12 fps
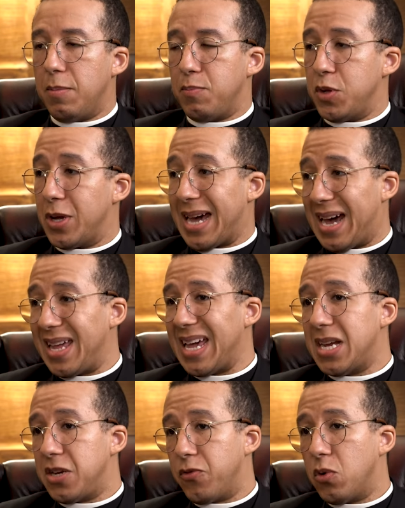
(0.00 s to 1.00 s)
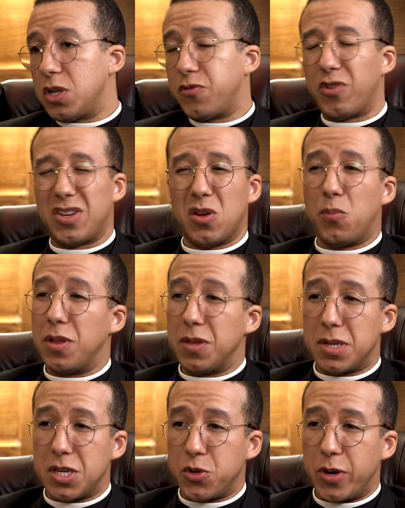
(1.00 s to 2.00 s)
you can get a divorce, for example, in the
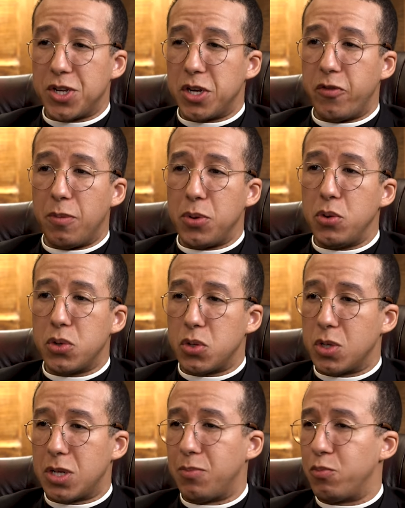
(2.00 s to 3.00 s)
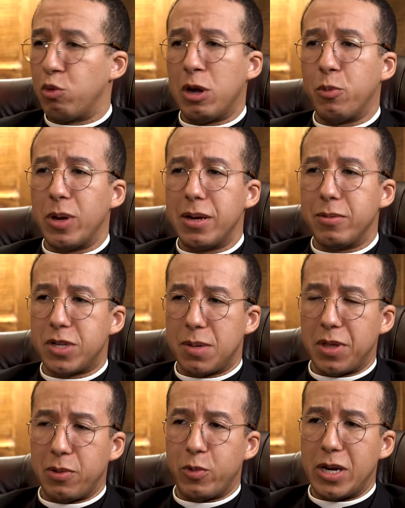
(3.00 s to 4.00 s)
situation of abuse or somewhere we
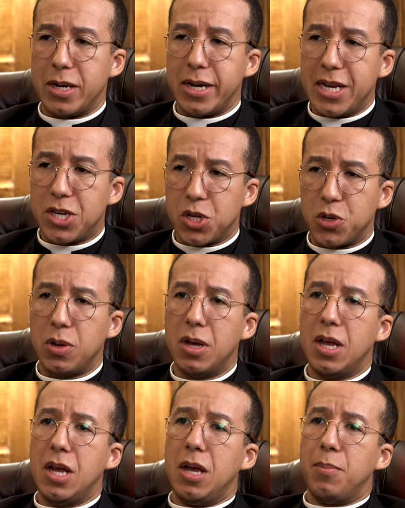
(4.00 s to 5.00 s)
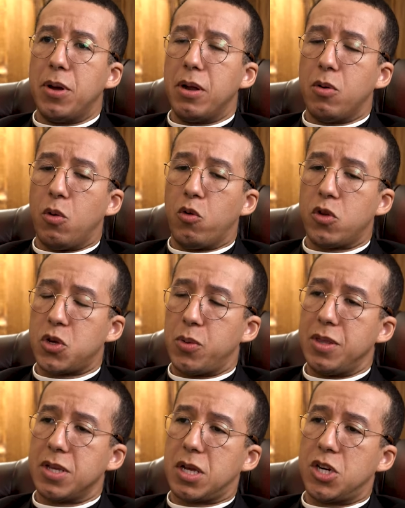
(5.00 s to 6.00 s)
something we need to. But uh, also in
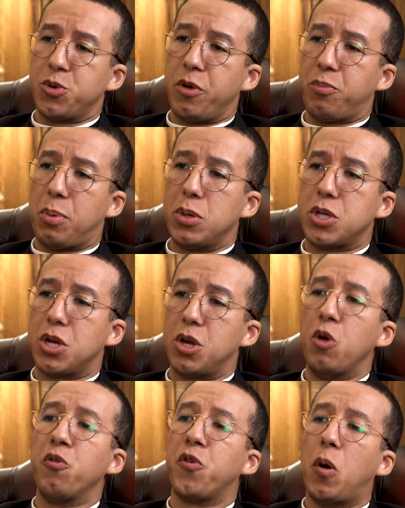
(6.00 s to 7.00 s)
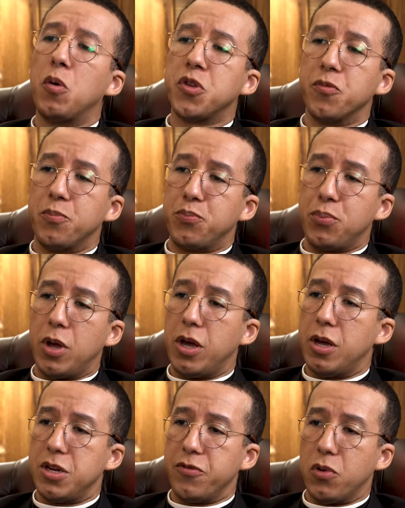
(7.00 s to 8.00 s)
this country, we've promoted no fault uh,
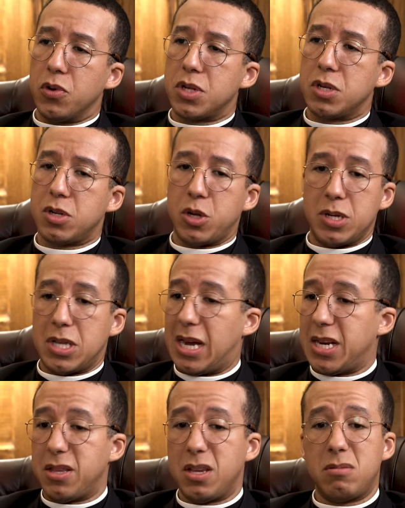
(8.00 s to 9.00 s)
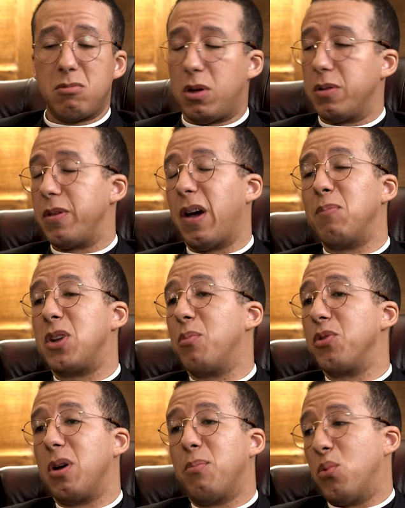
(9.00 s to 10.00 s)
divorce. Yeah. So it's the idea that you can, well, I'm done
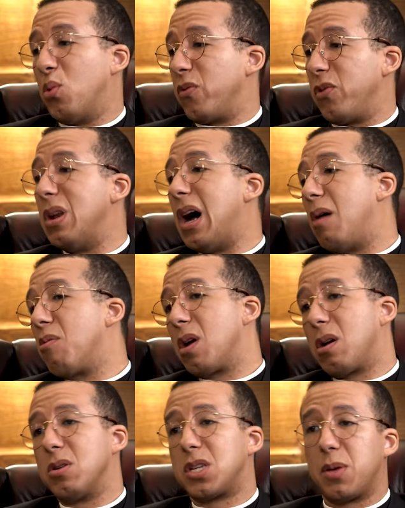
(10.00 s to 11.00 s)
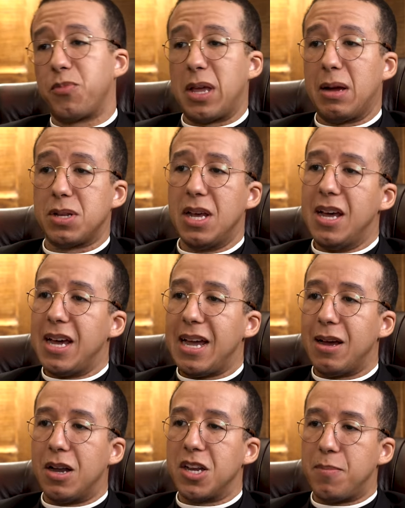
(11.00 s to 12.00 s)
with you, I'm bored of you now, I want to go into something else. It
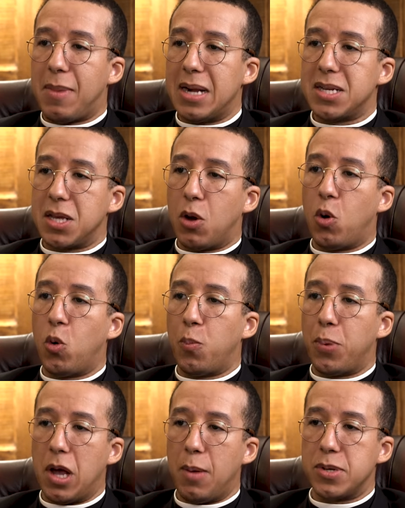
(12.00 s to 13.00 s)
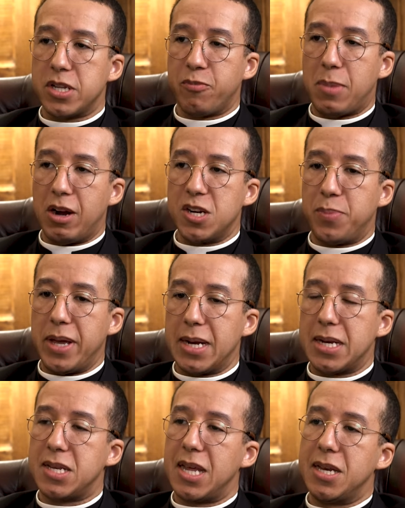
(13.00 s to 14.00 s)
undermines the whole purpose of marriage
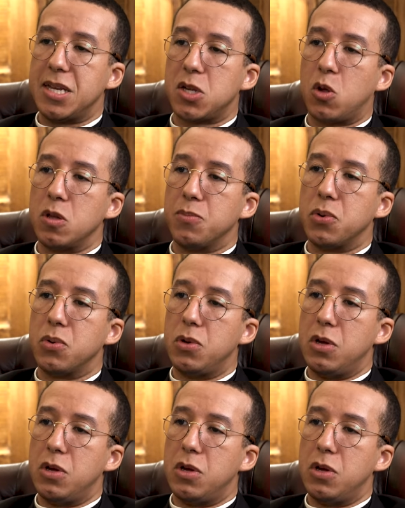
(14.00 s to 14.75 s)
being indissoluble.